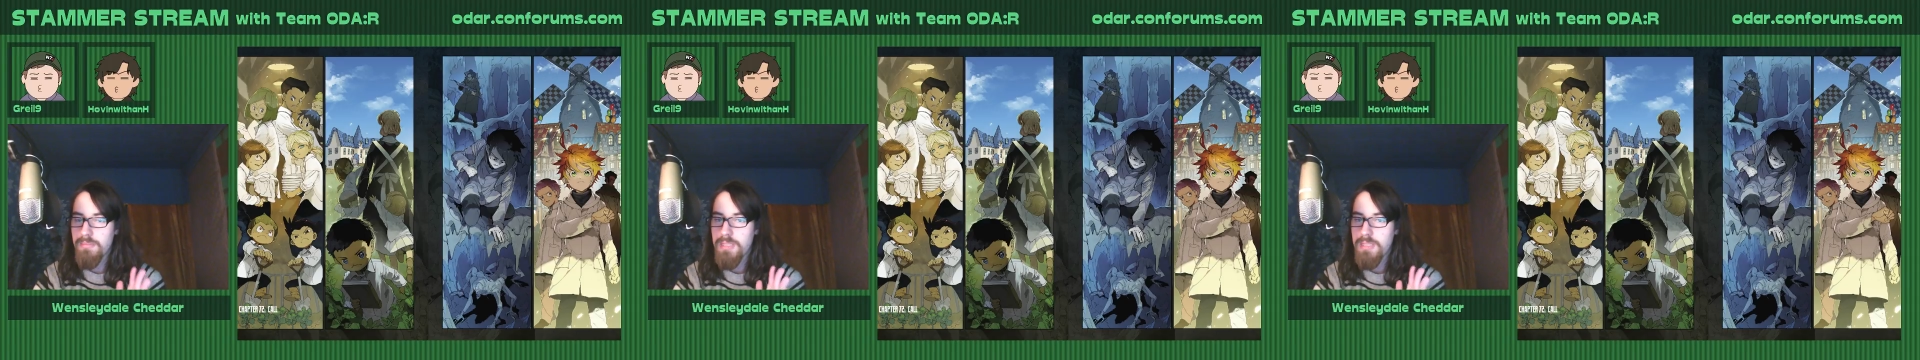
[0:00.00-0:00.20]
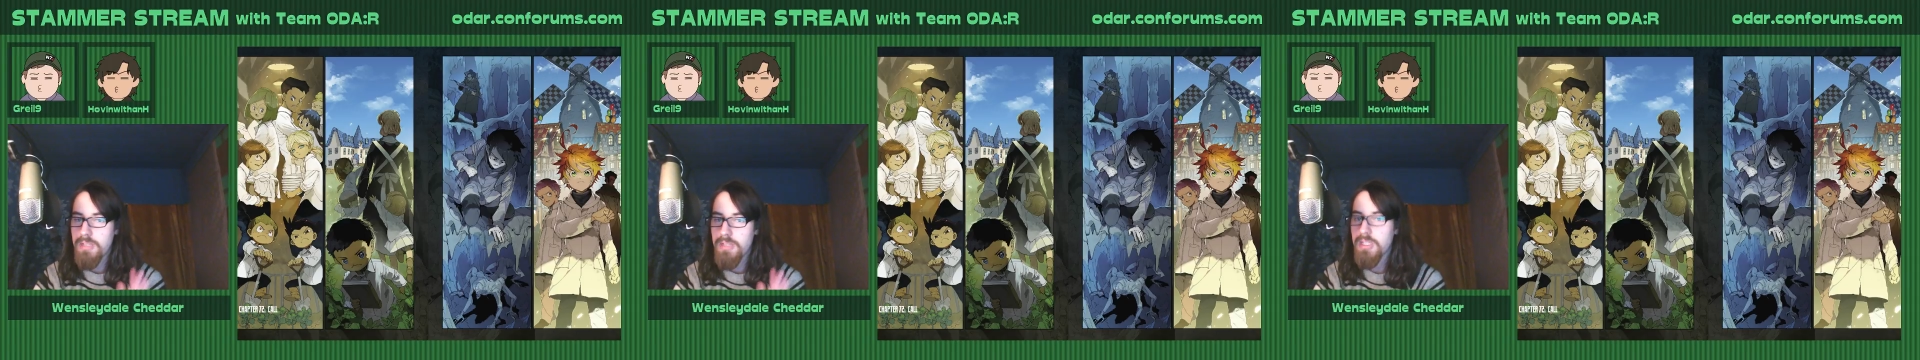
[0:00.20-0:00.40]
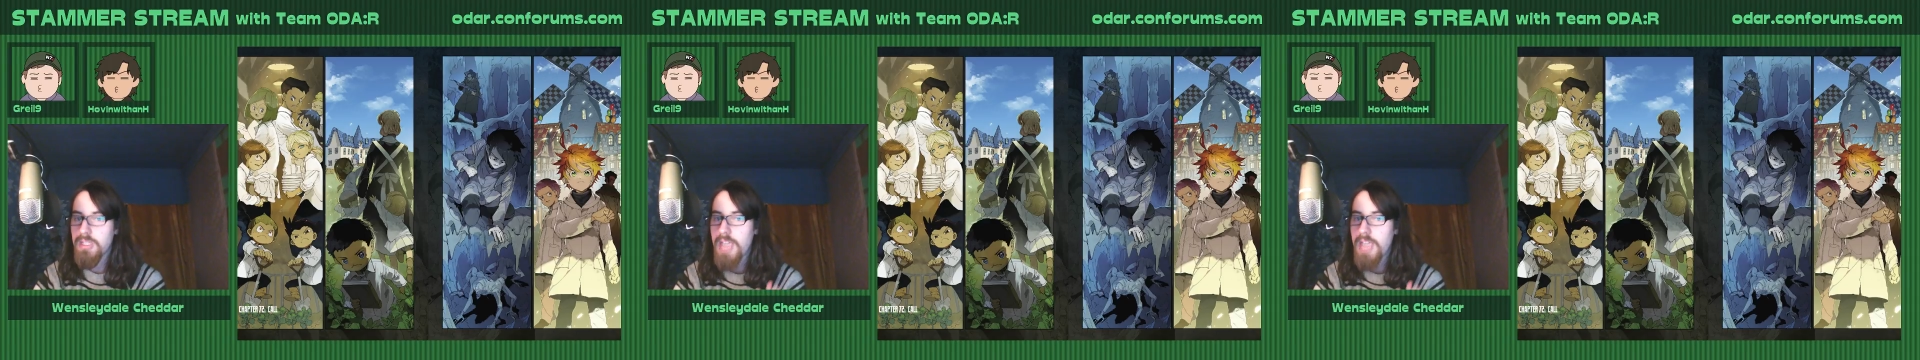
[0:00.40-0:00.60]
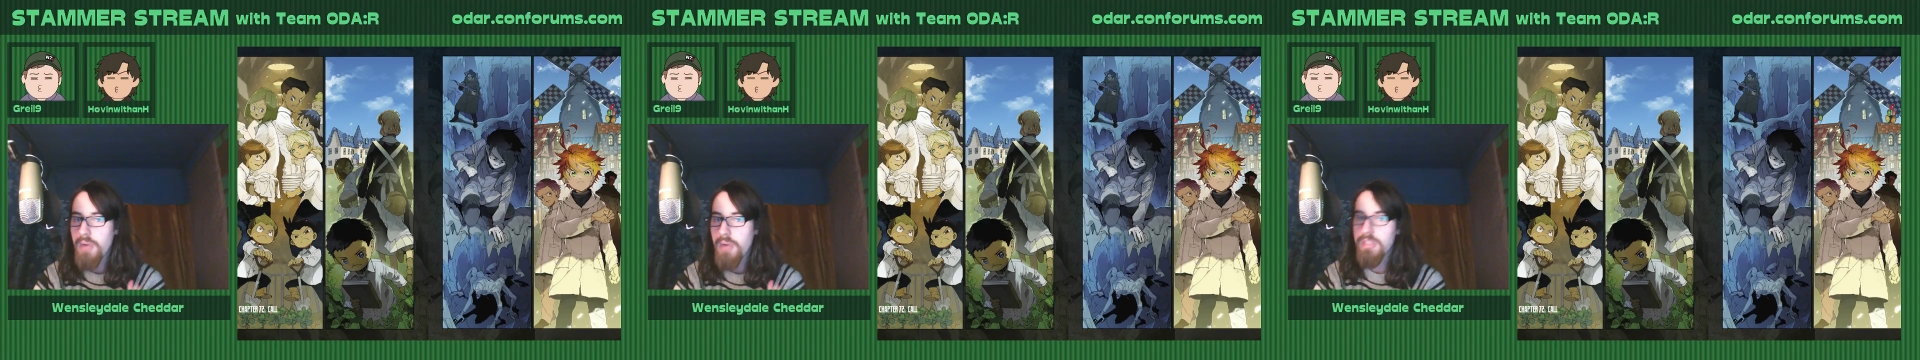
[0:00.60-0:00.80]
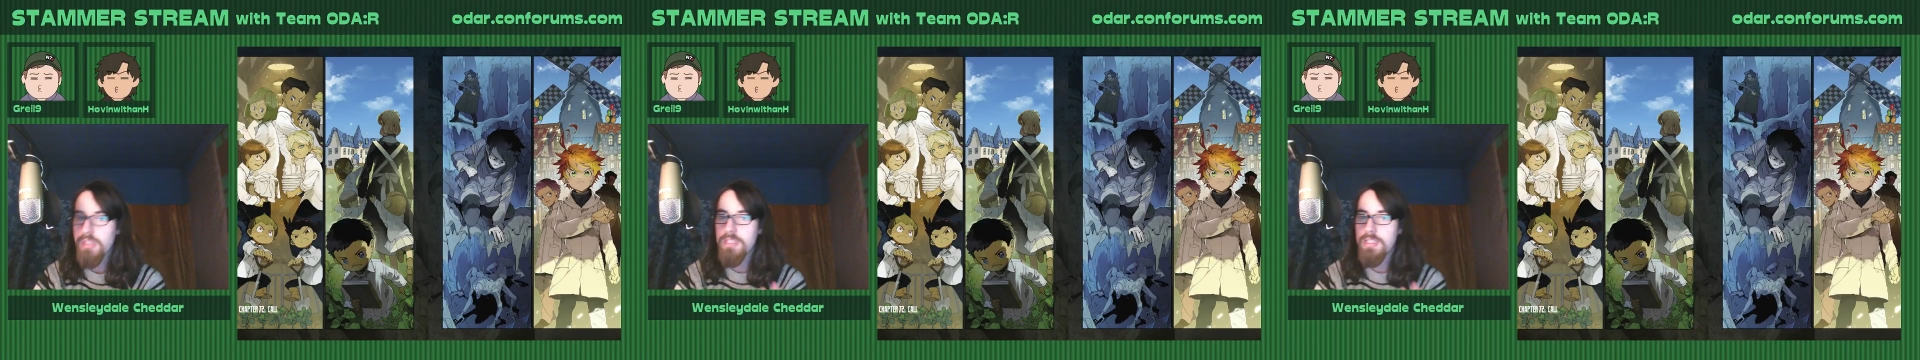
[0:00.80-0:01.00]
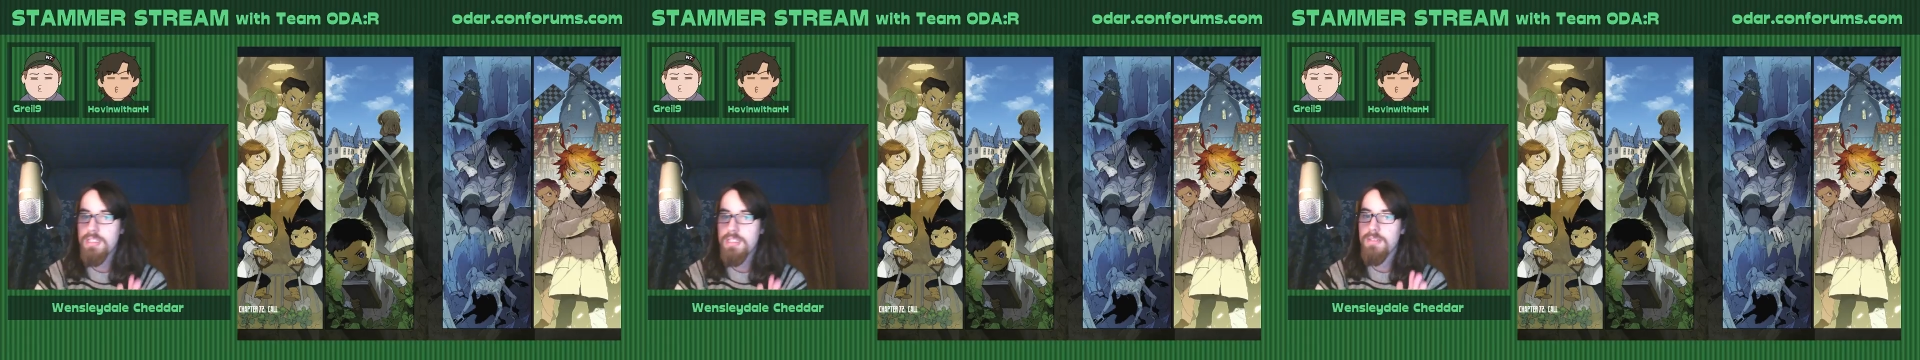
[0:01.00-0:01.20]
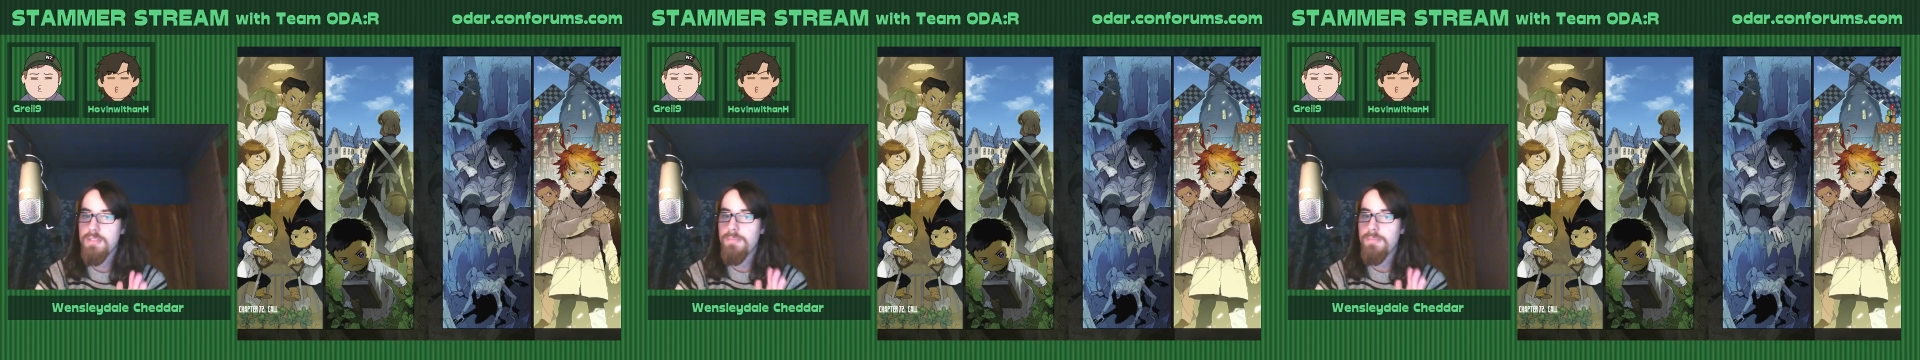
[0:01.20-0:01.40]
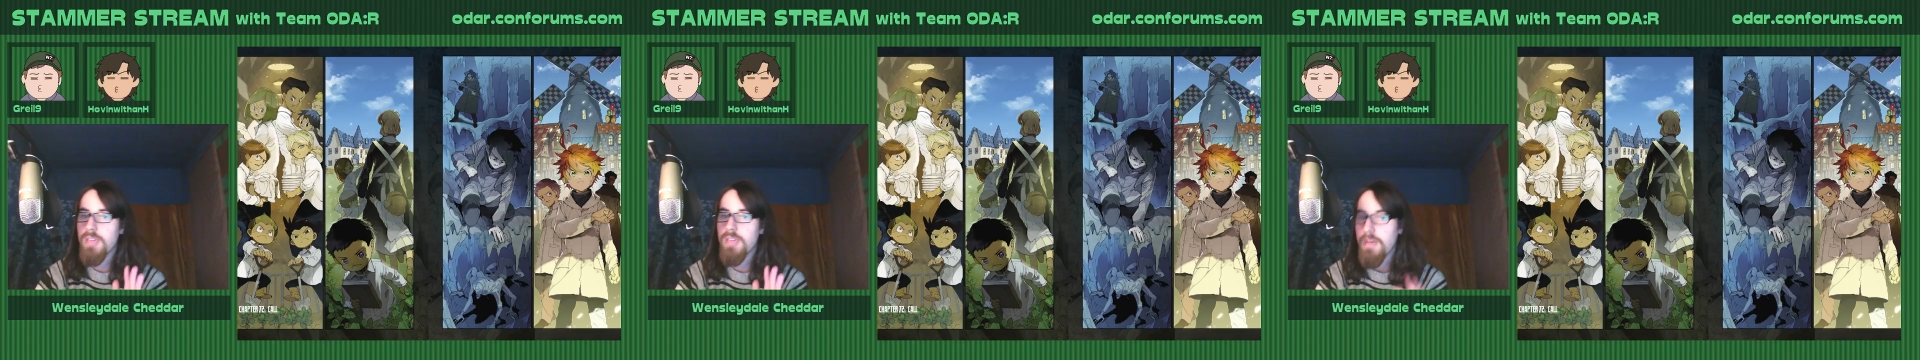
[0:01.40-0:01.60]
certain characters
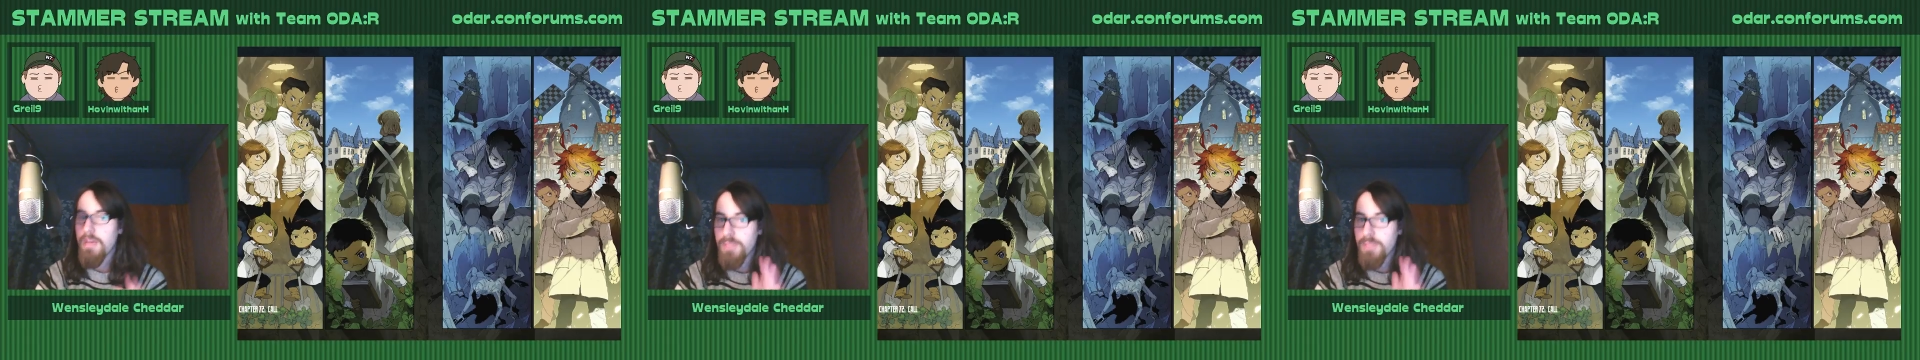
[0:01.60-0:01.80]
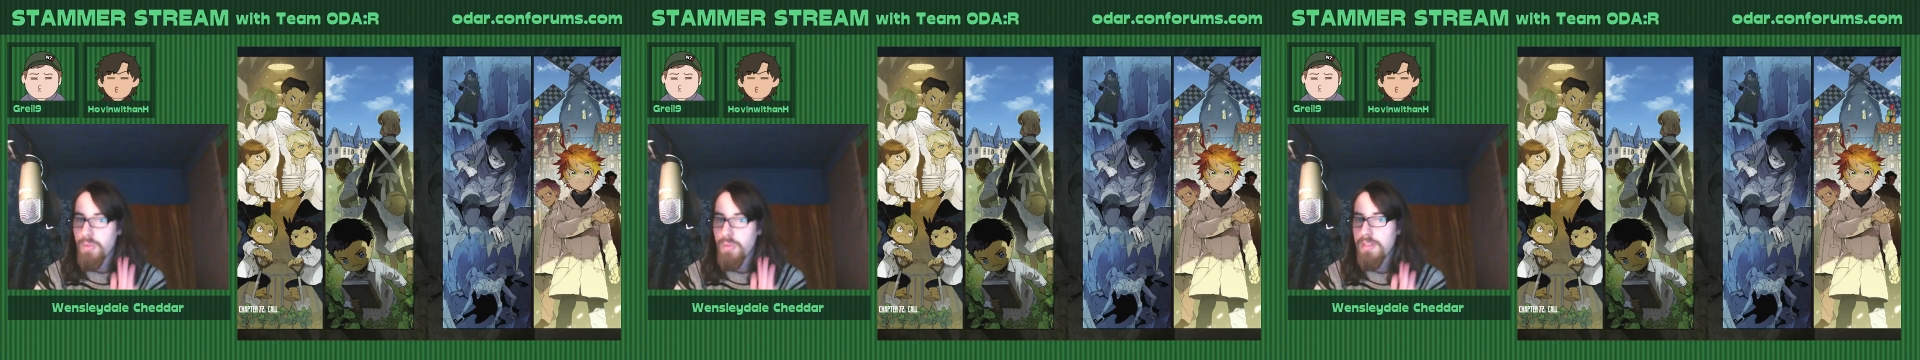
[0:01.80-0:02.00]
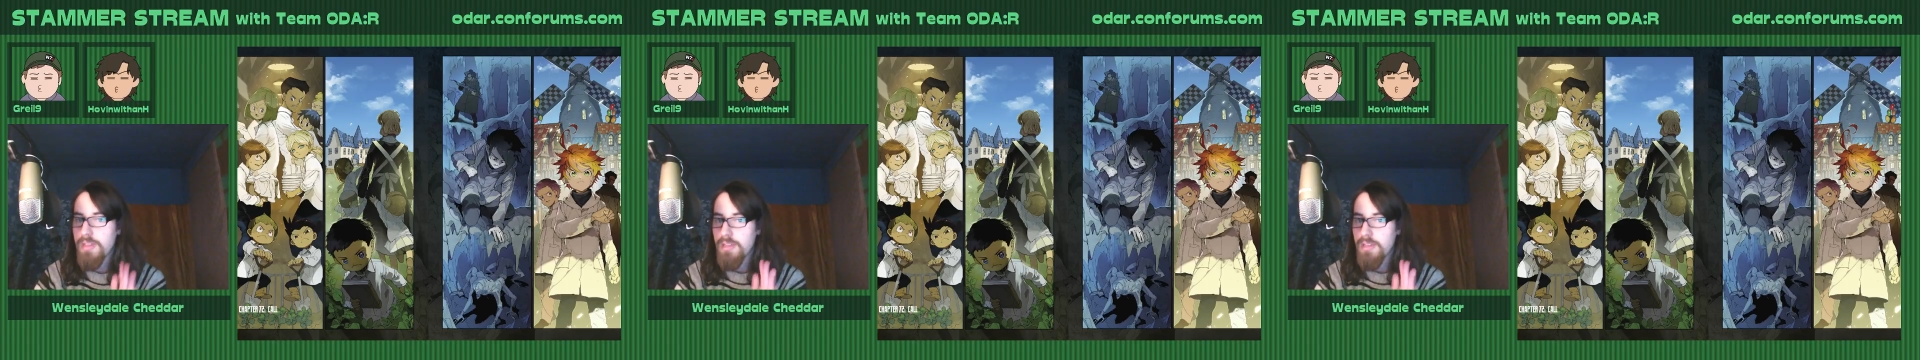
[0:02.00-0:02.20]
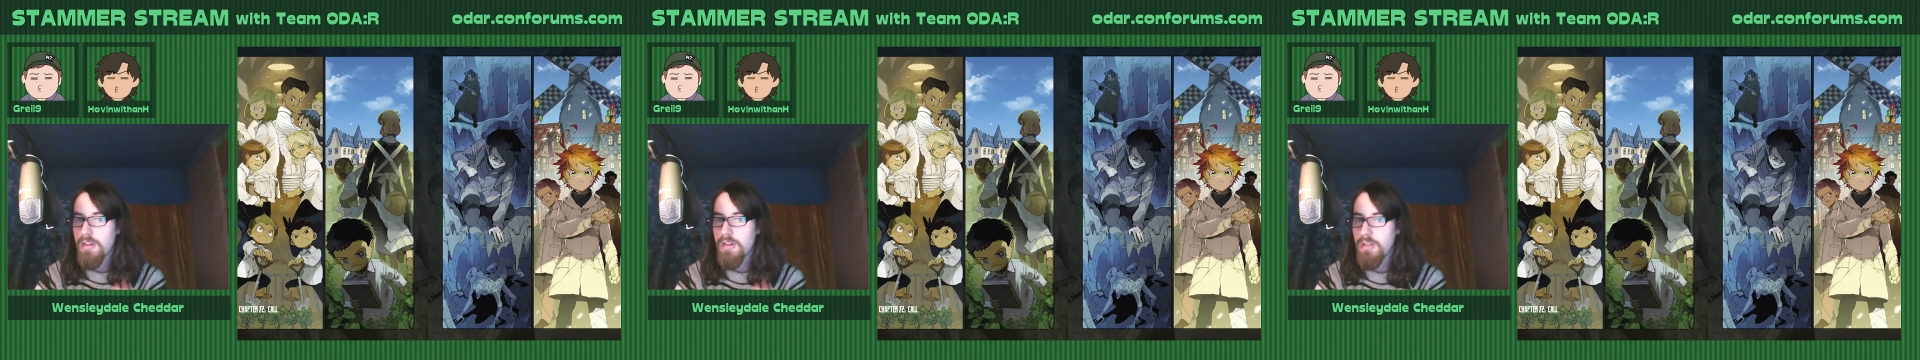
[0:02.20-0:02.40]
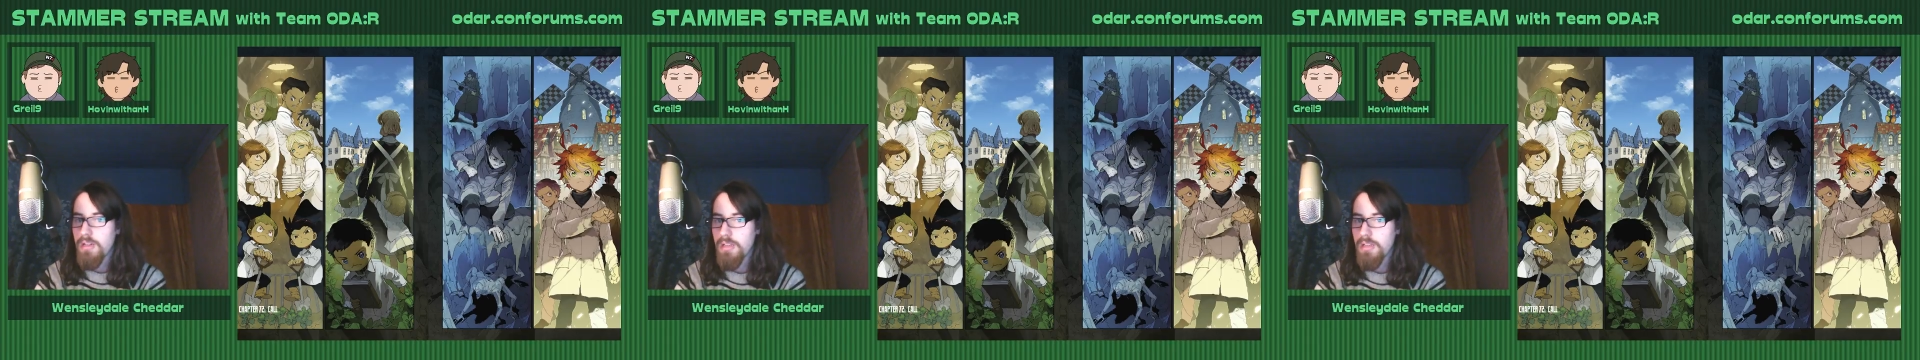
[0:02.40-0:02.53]
become the way they are,